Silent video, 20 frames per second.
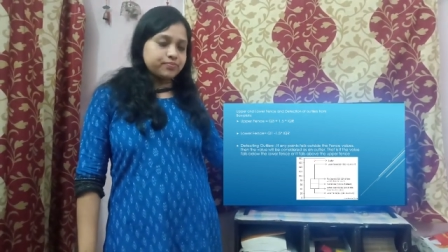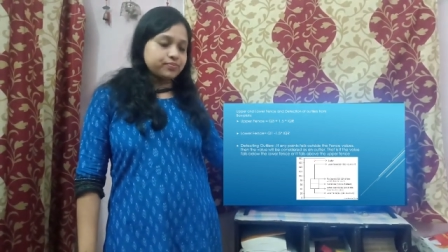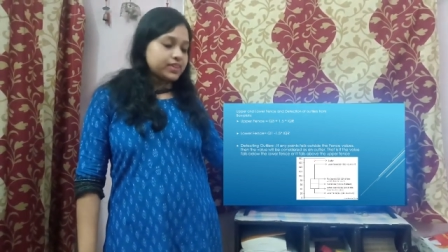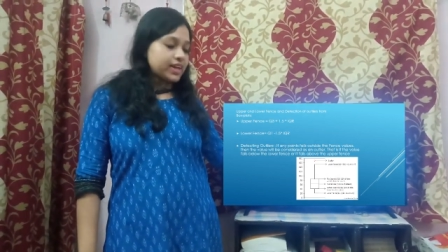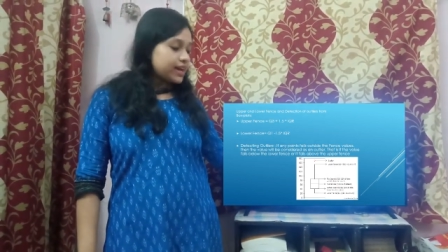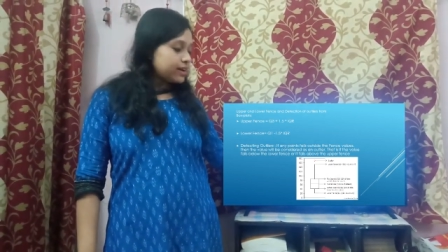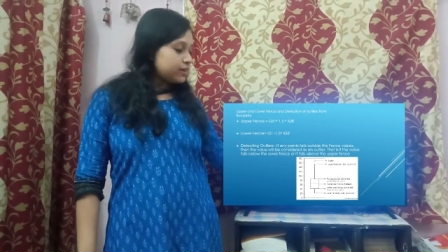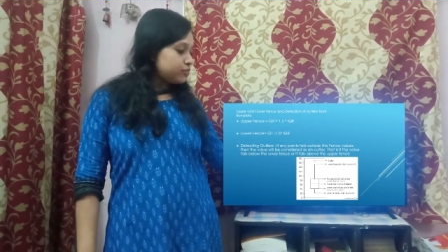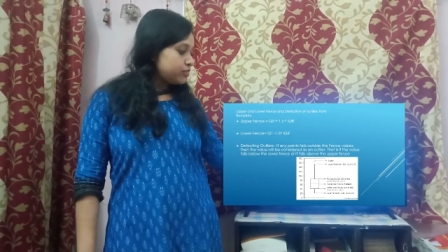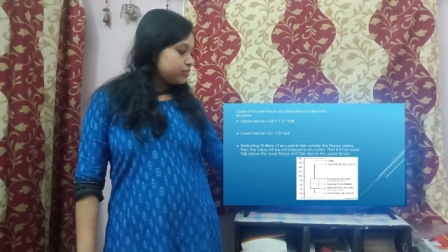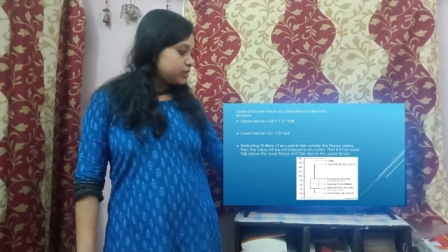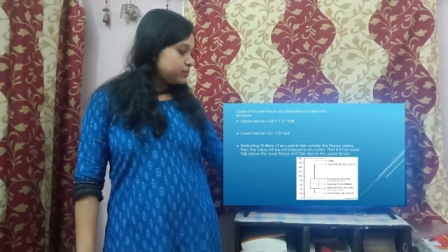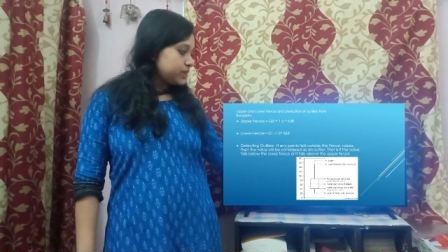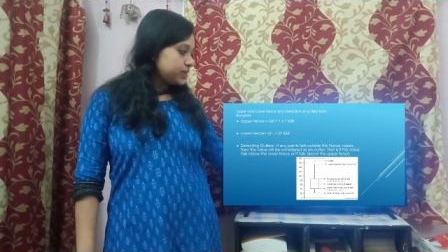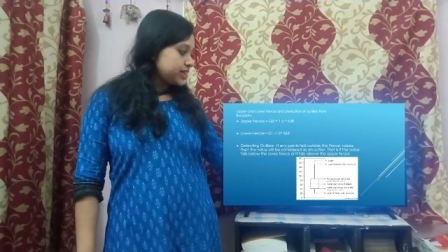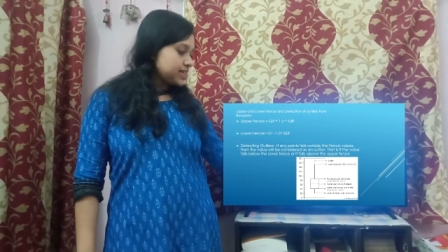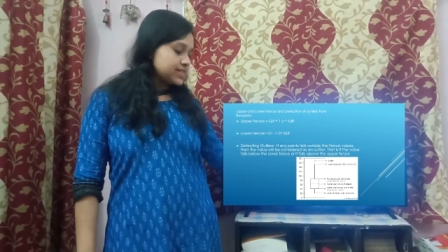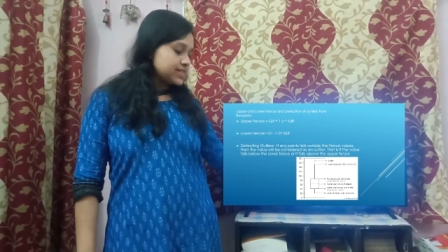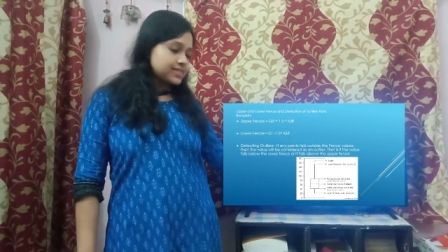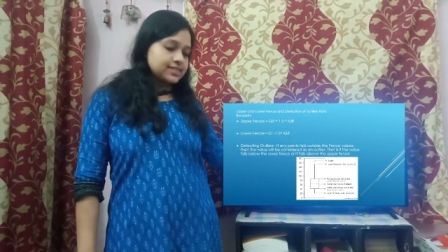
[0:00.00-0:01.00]
that will be
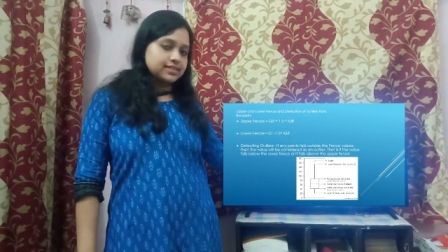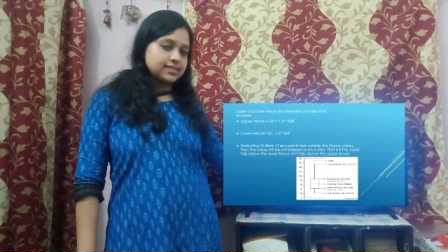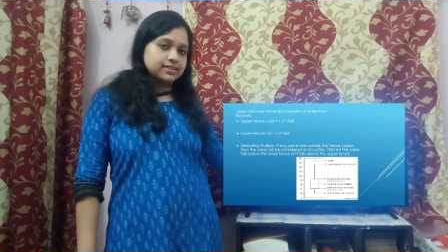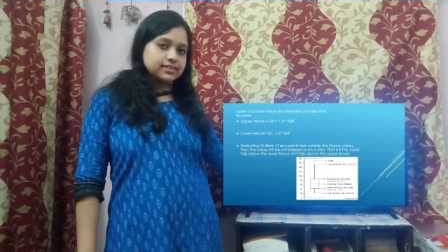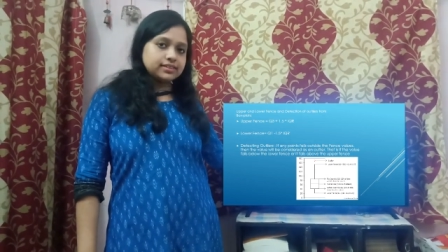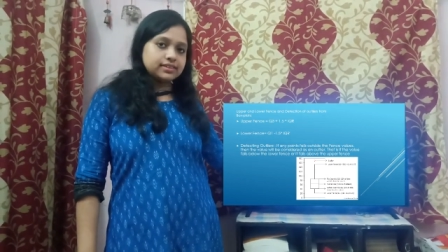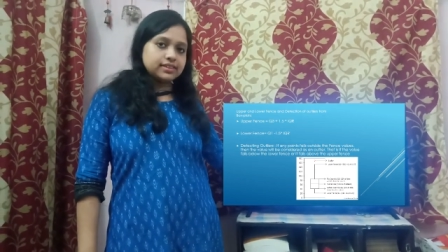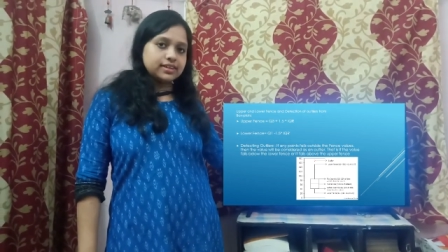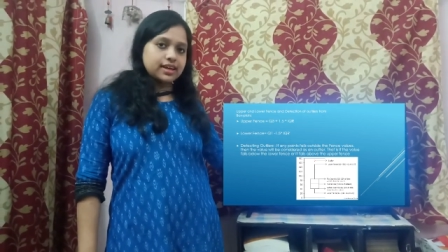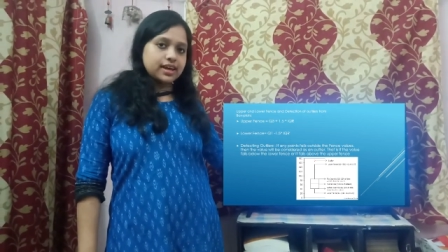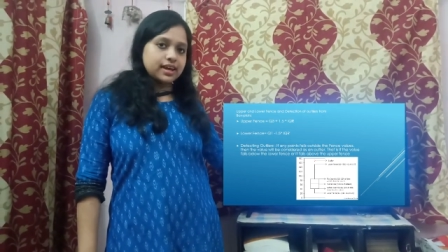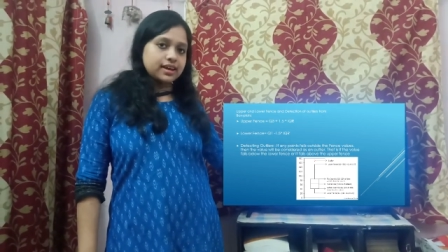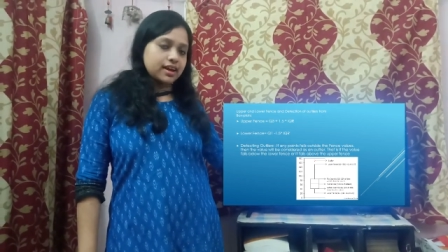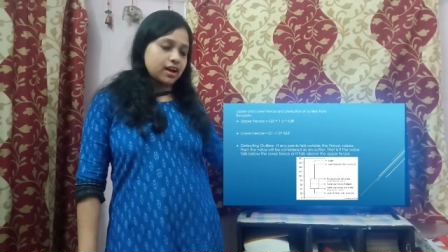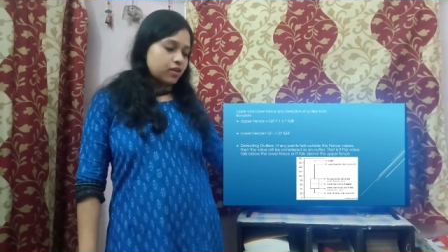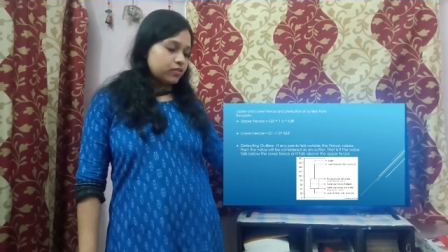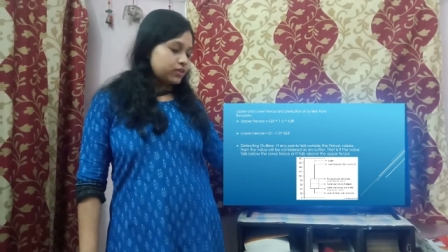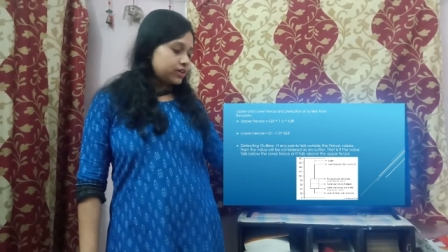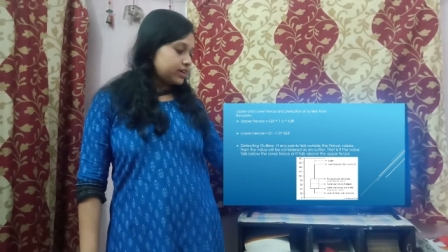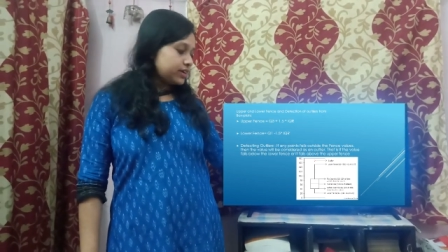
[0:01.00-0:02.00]
considered an
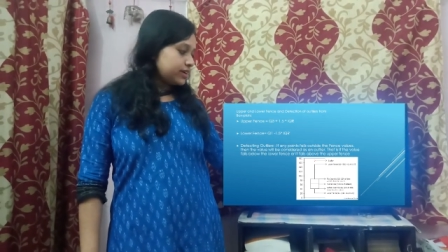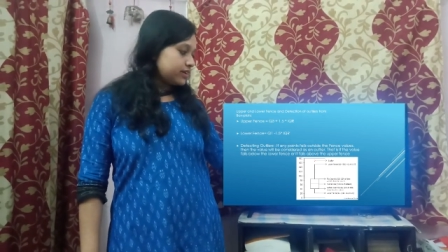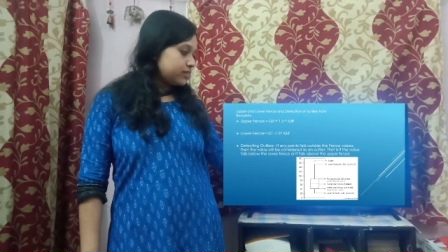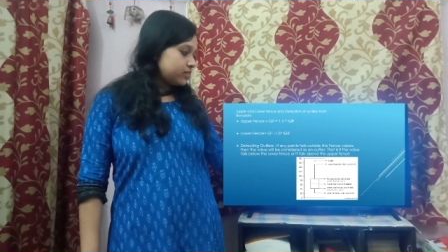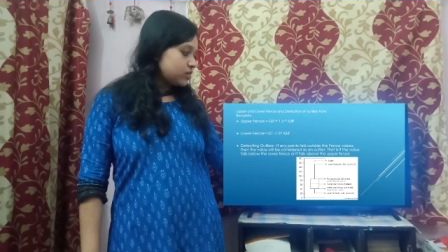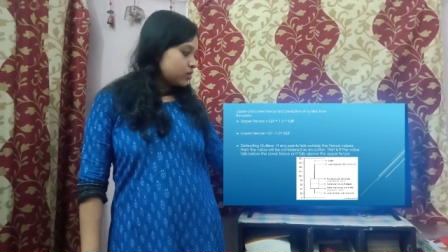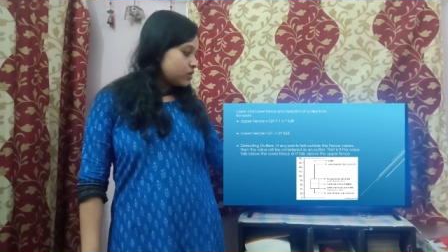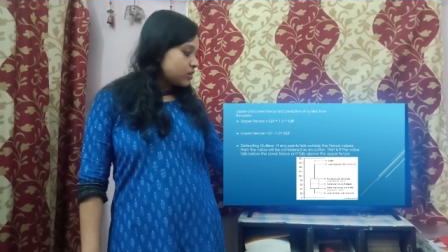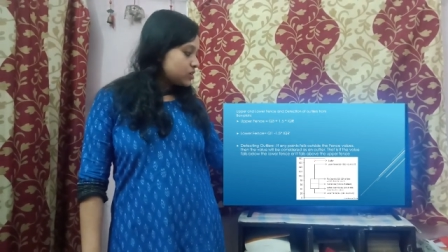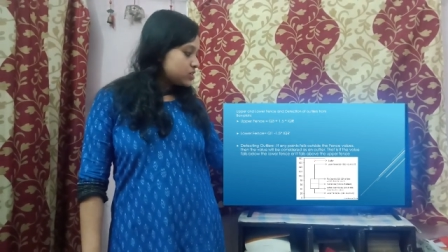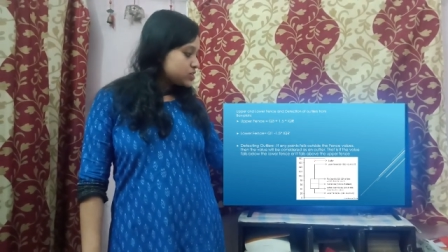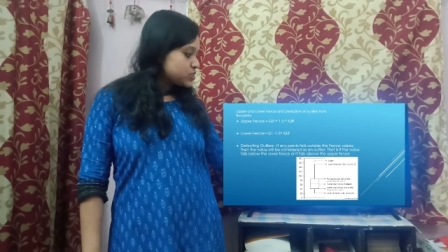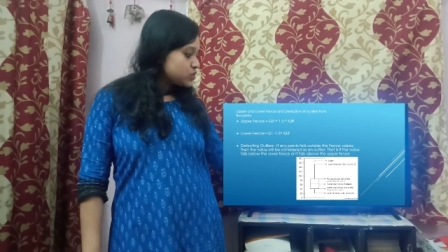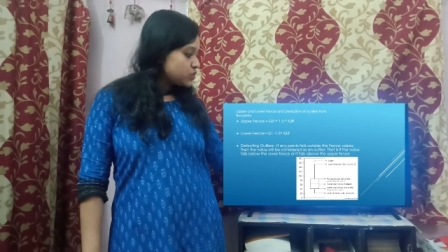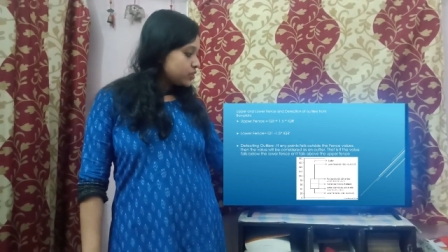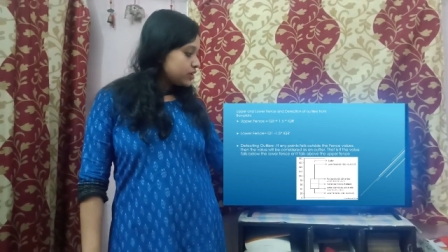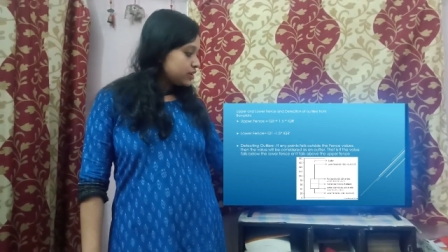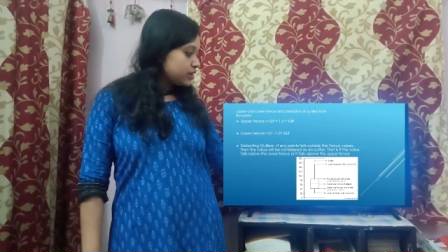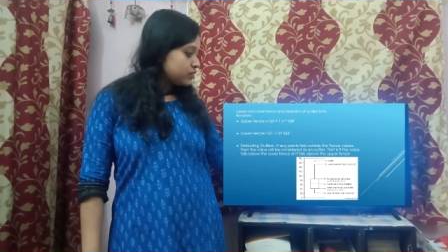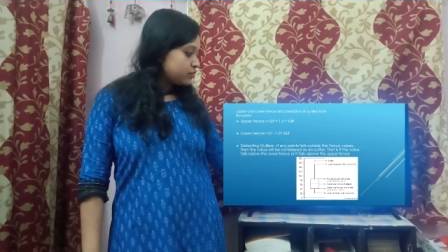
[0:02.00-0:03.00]
outlier.
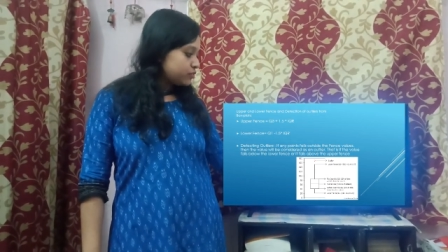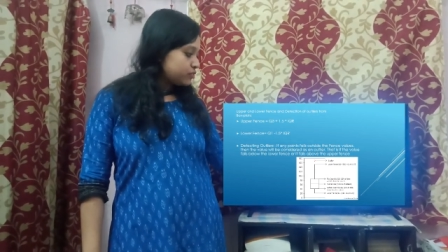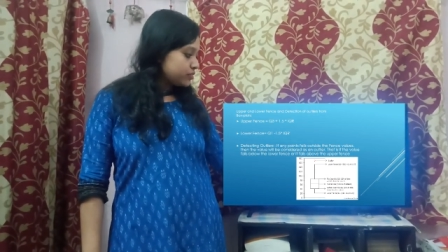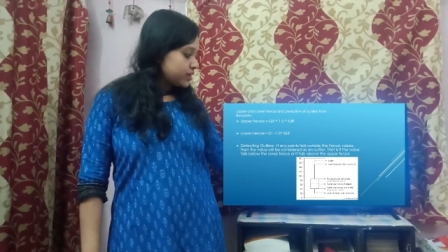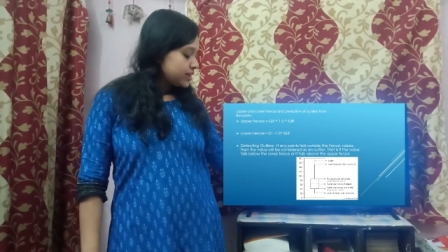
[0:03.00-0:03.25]
Also, if